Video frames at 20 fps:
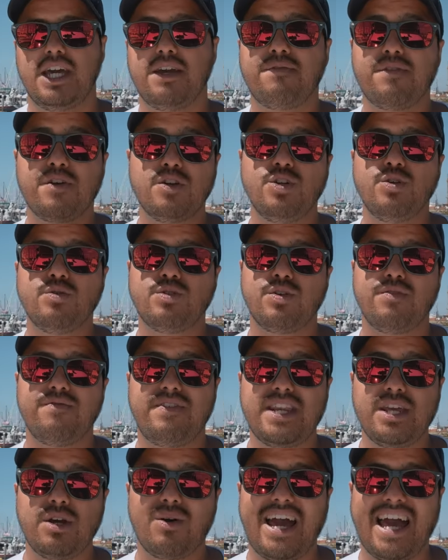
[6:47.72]
If you're new to
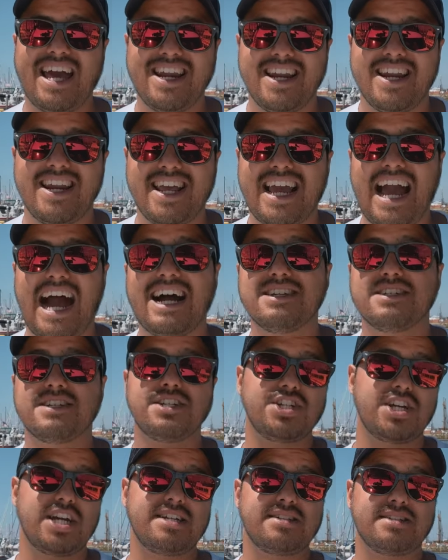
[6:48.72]
video editing, I
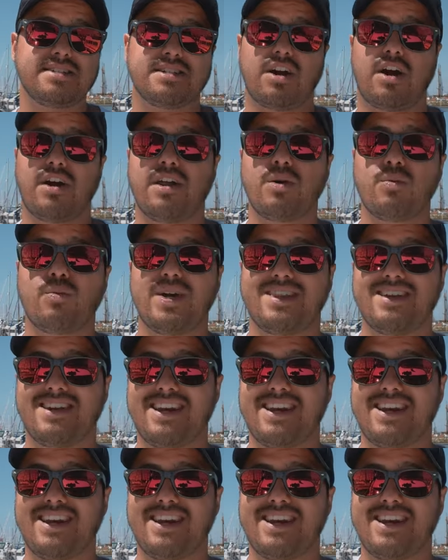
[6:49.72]
suggest starting with